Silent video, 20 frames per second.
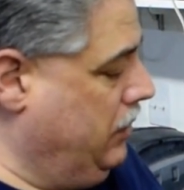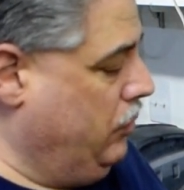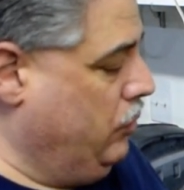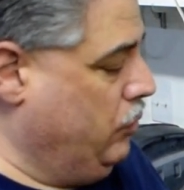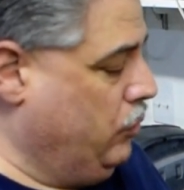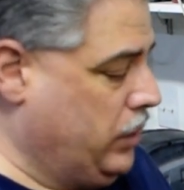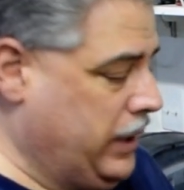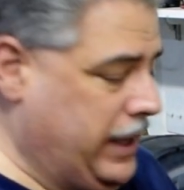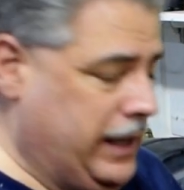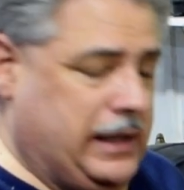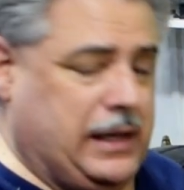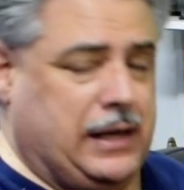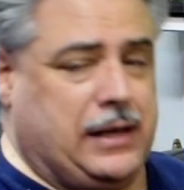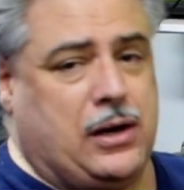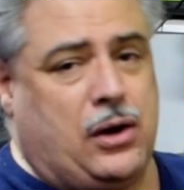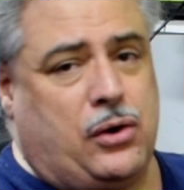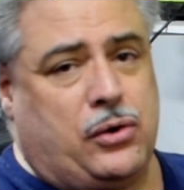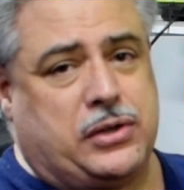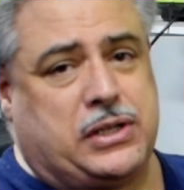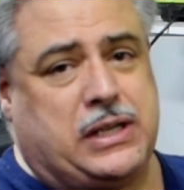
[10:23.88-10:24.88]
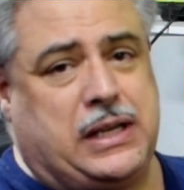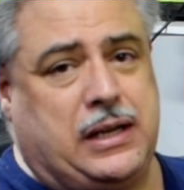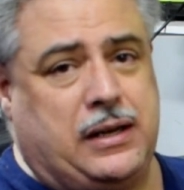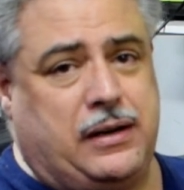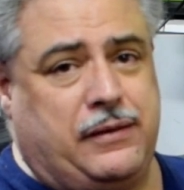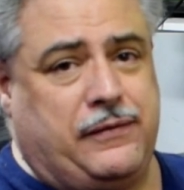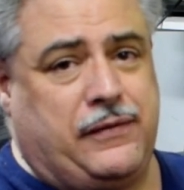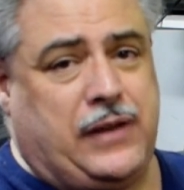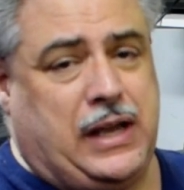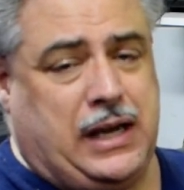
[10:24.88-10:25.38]
What I did notice
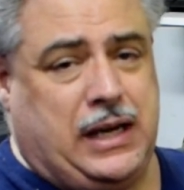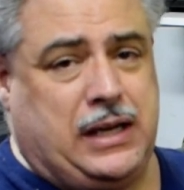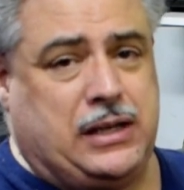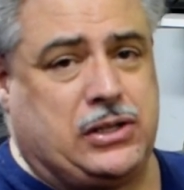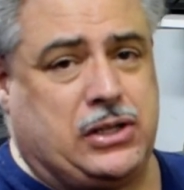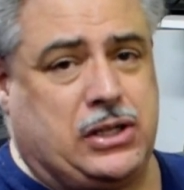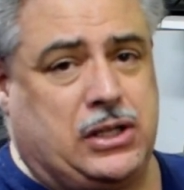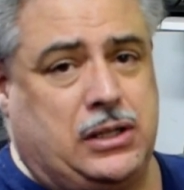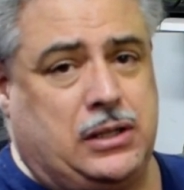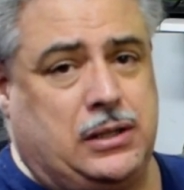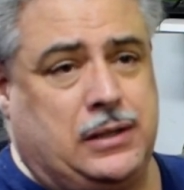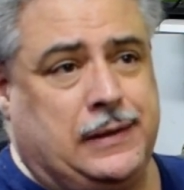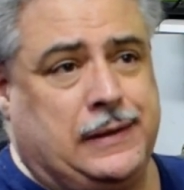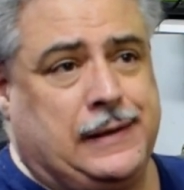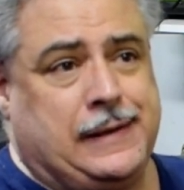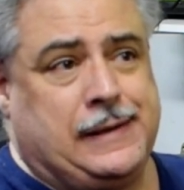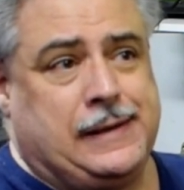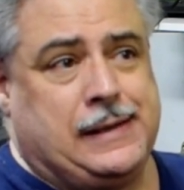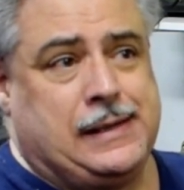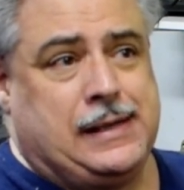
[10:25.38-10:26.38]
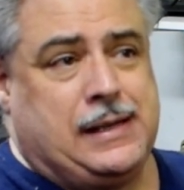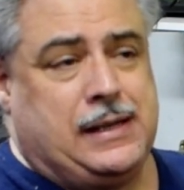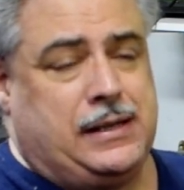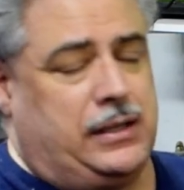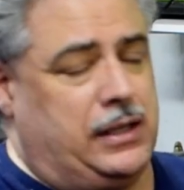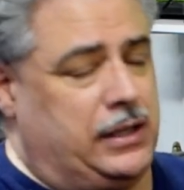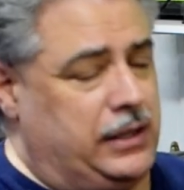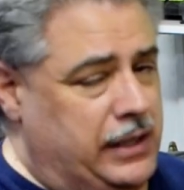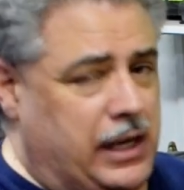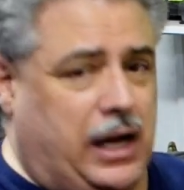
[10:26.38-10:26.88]
here in Vegas,
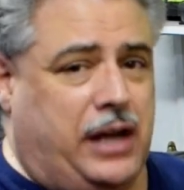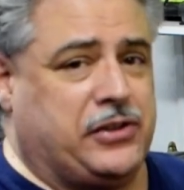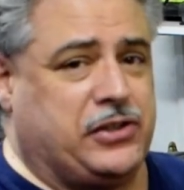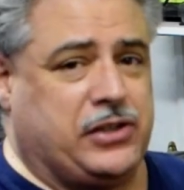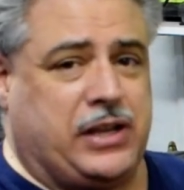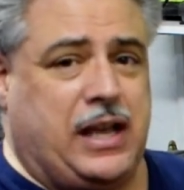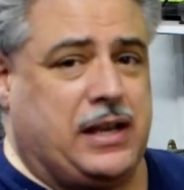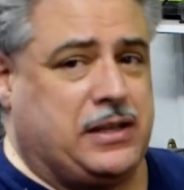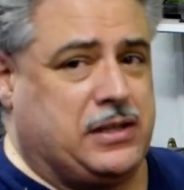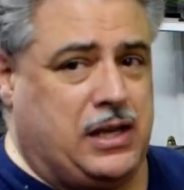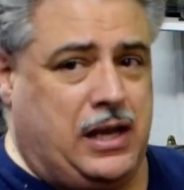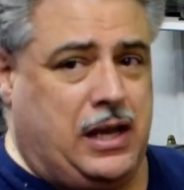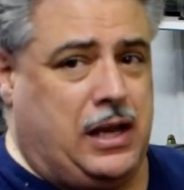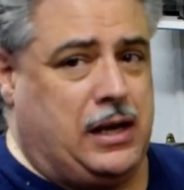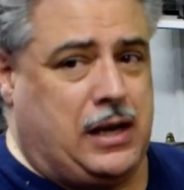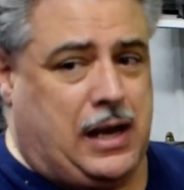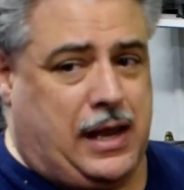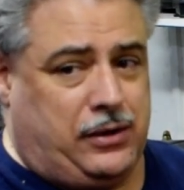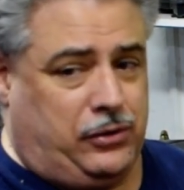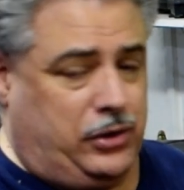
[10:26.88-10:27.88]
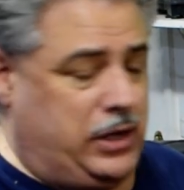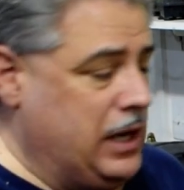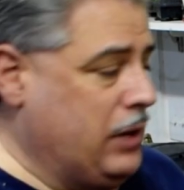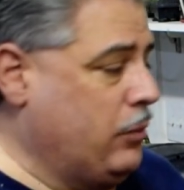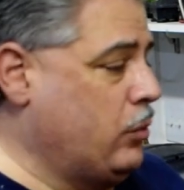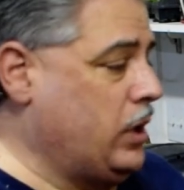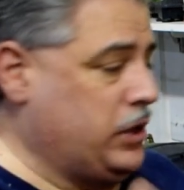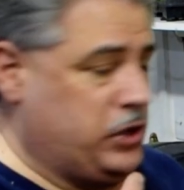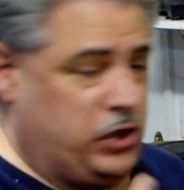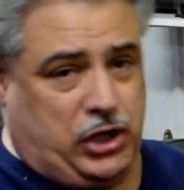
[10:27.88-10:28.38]
the dust gets in. I don't care
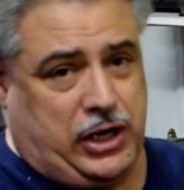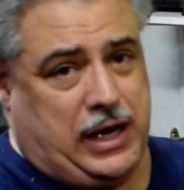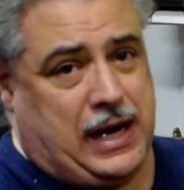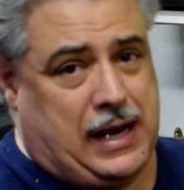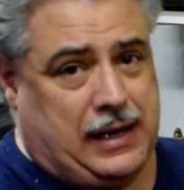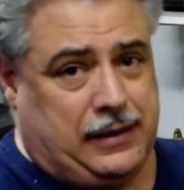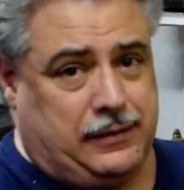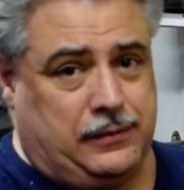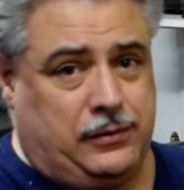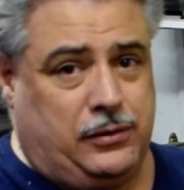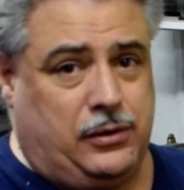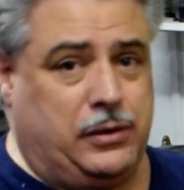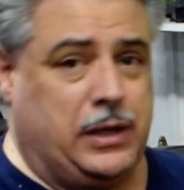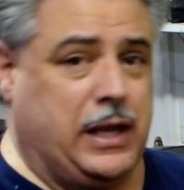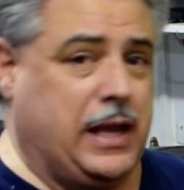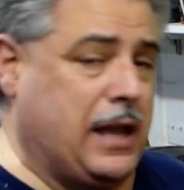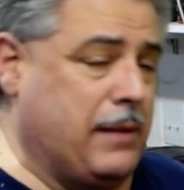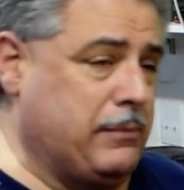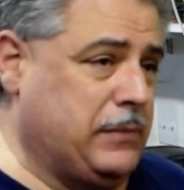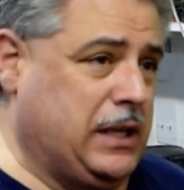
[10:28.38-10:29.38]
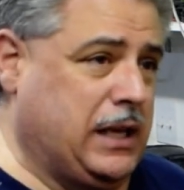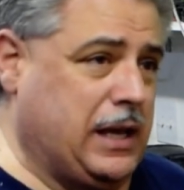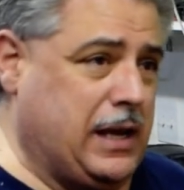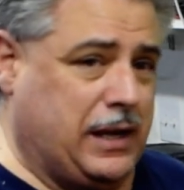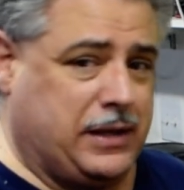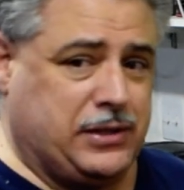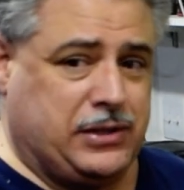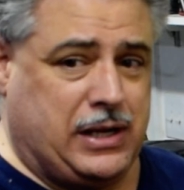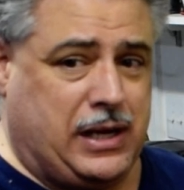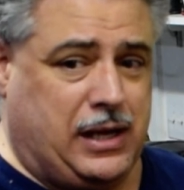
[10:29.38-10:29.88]
what you got. The
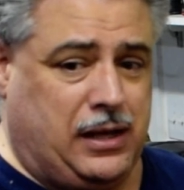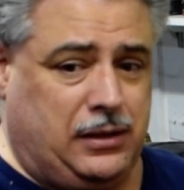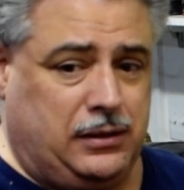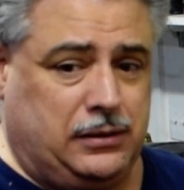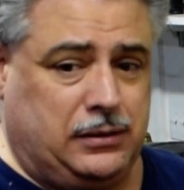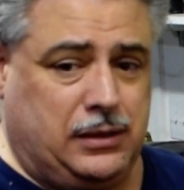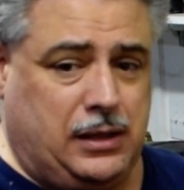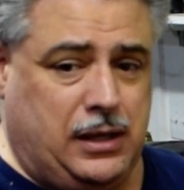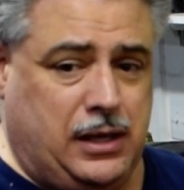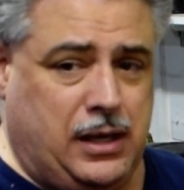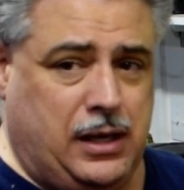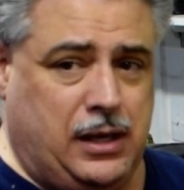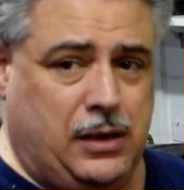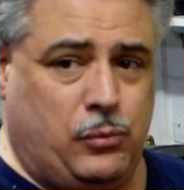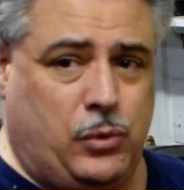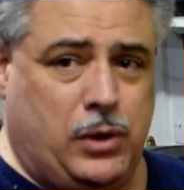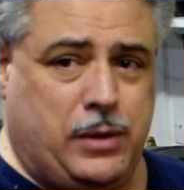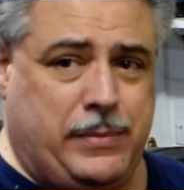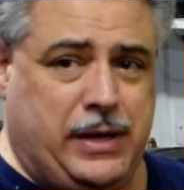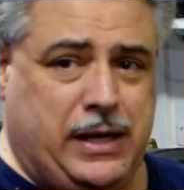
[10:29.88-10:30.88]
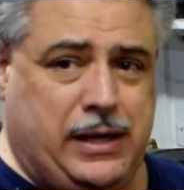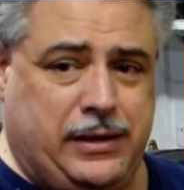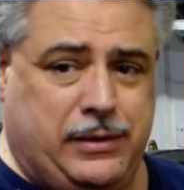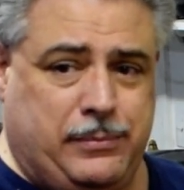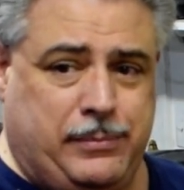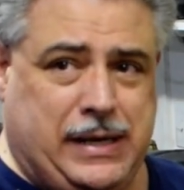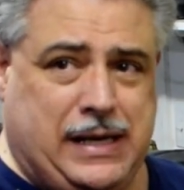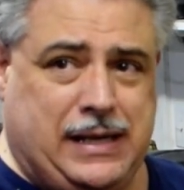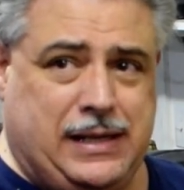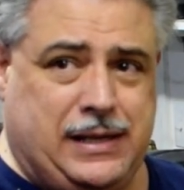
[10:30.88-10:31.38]
MTXL and one of my other
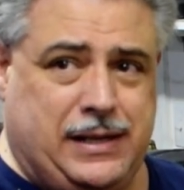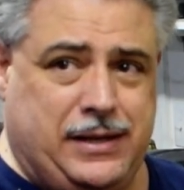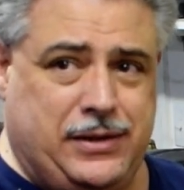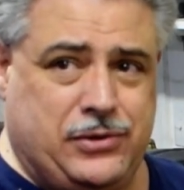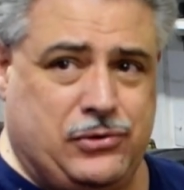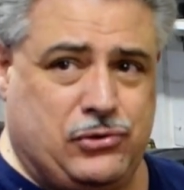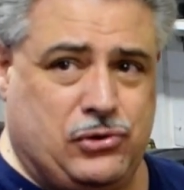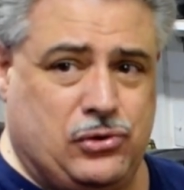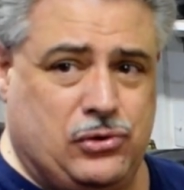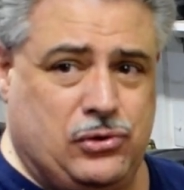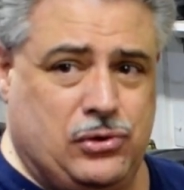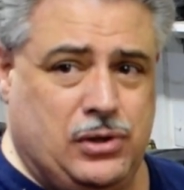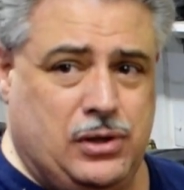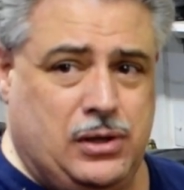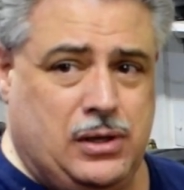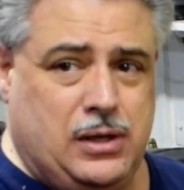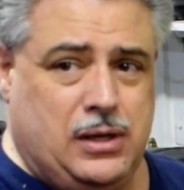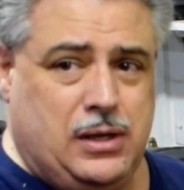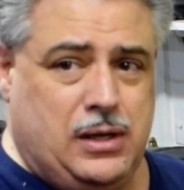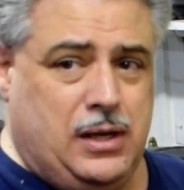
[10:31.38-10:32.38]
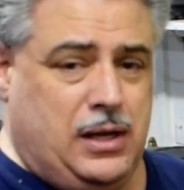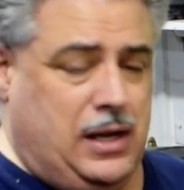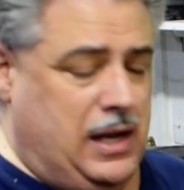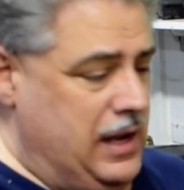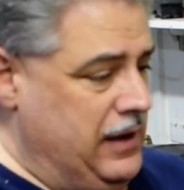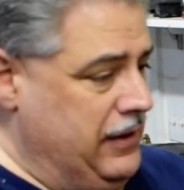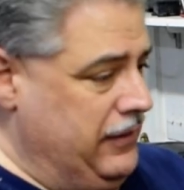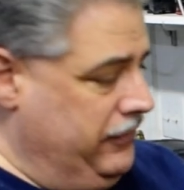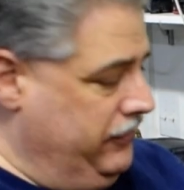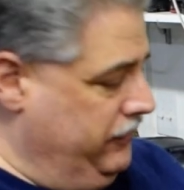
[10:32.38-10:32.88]
Bajas
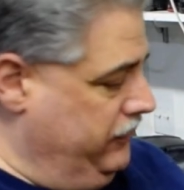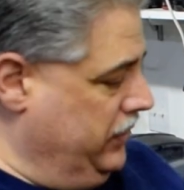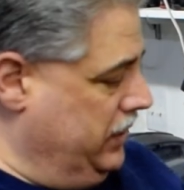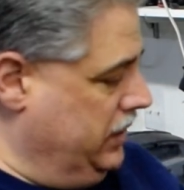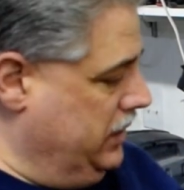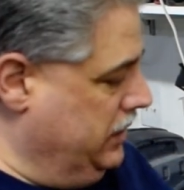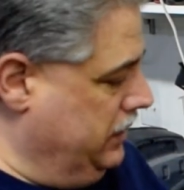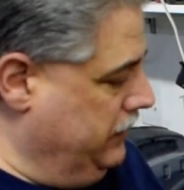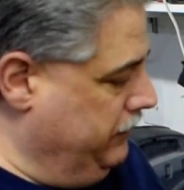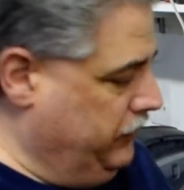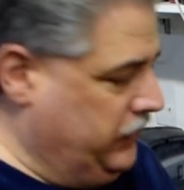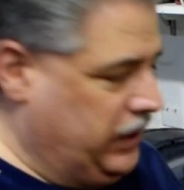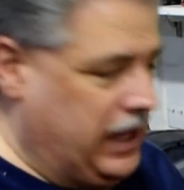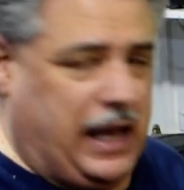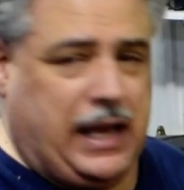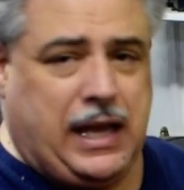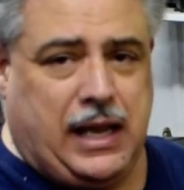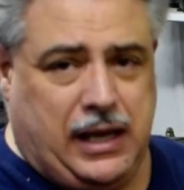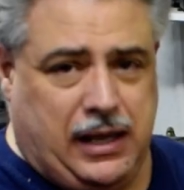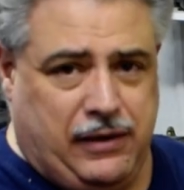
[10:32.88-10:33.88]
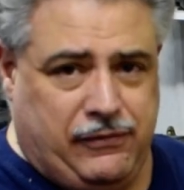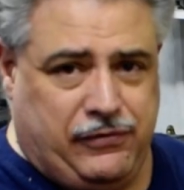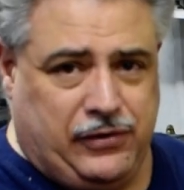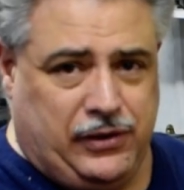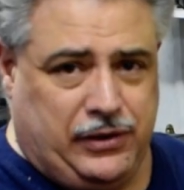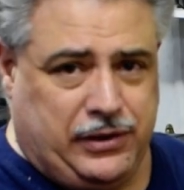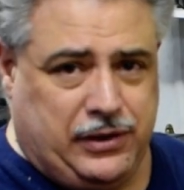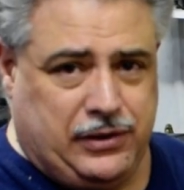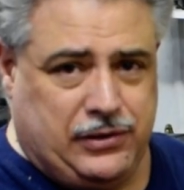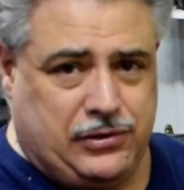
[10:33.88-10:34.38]
have K&N
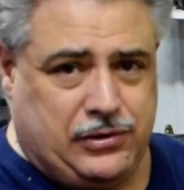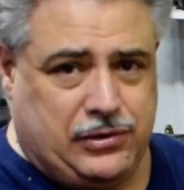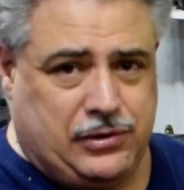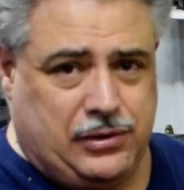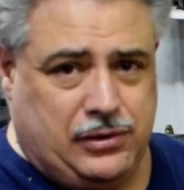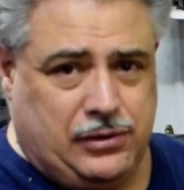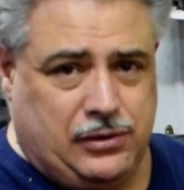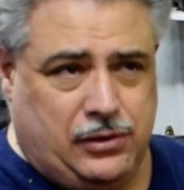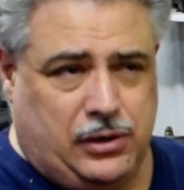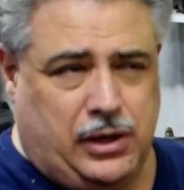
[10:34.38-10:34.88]
filters.